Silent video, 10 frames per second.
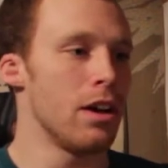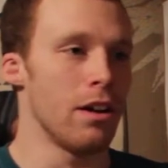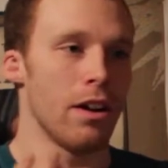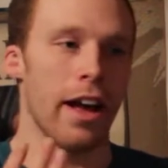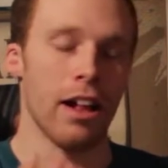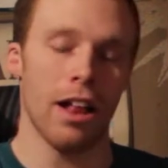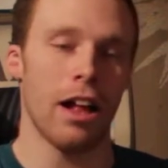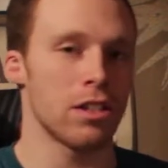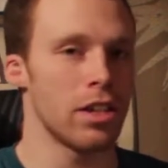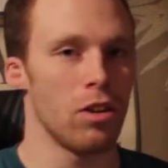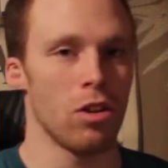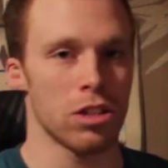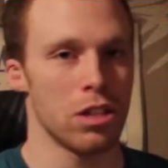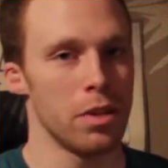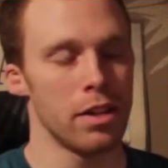Hellsing
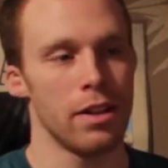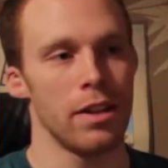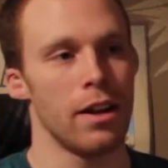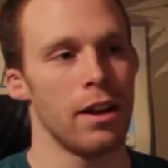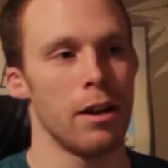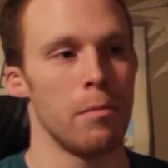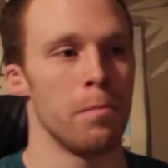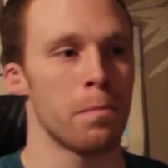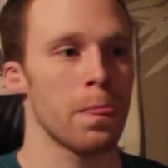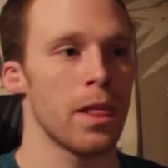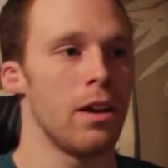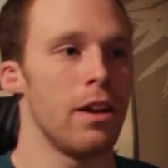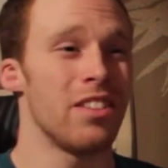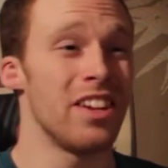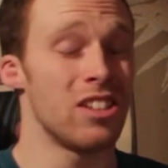Ultimate,
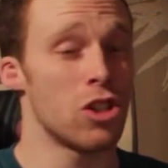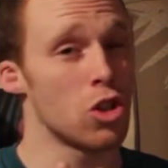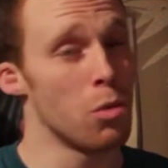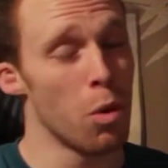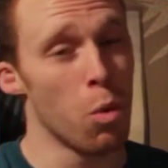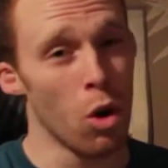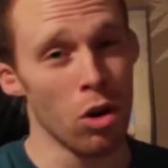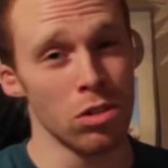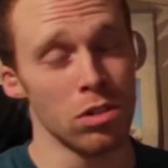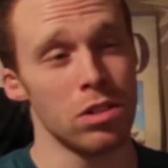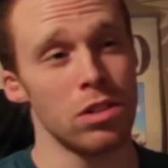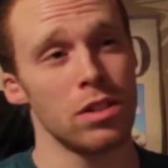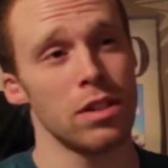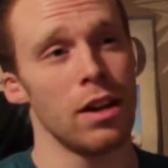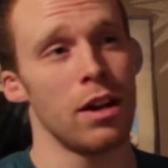they did Summer
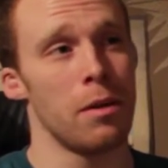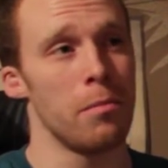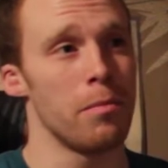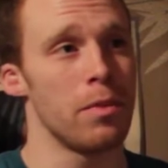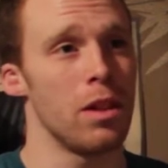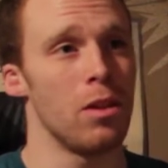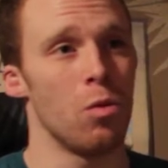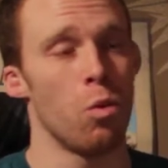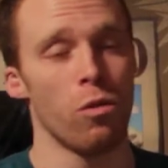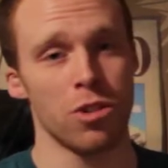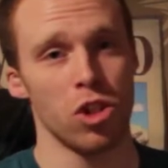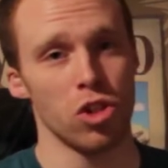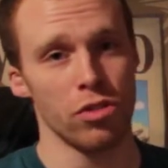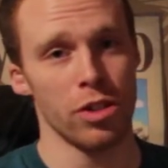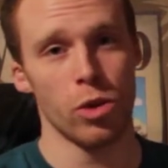Wars, Wolf
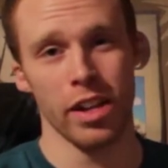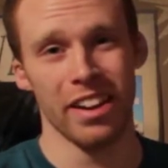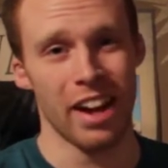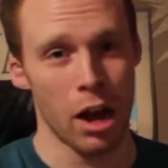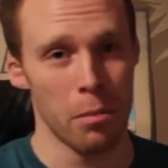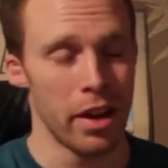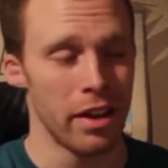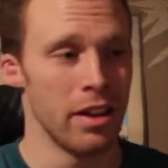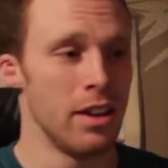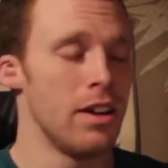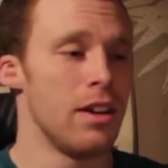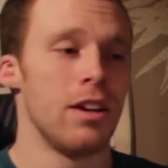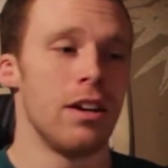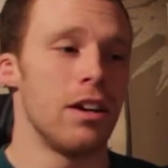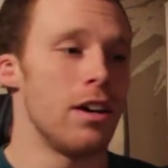Children, Yuki and Ame,
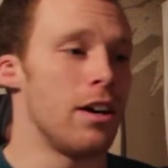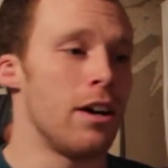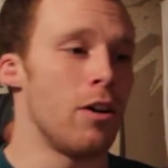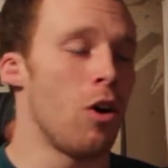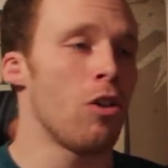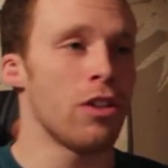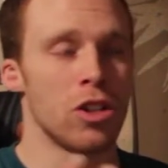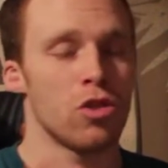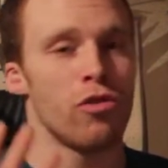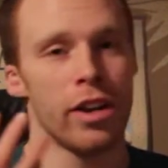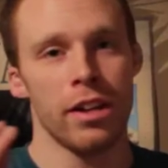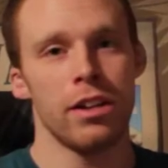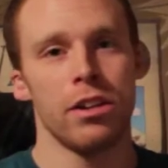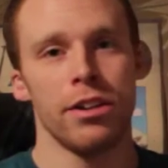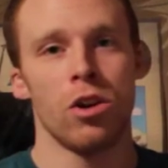all these great
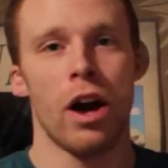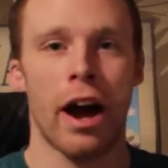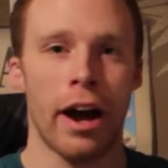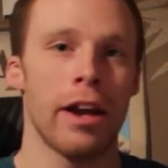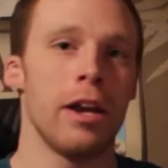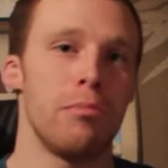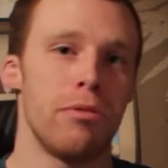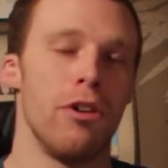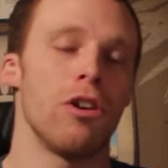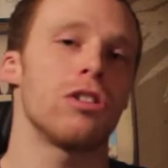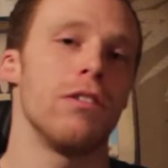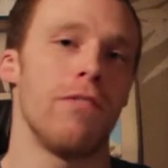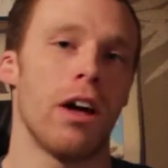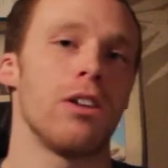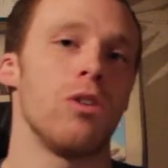high production
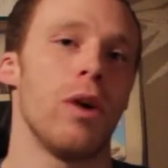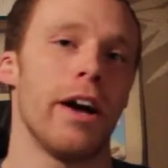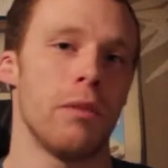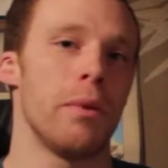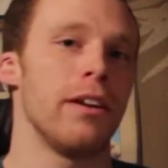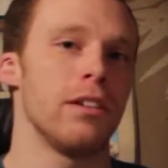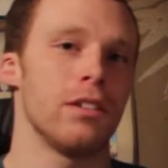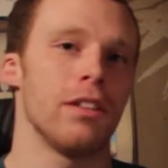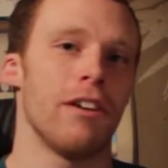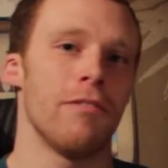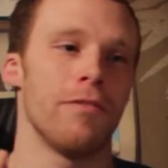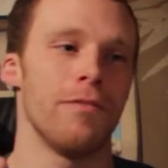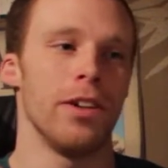value animes that have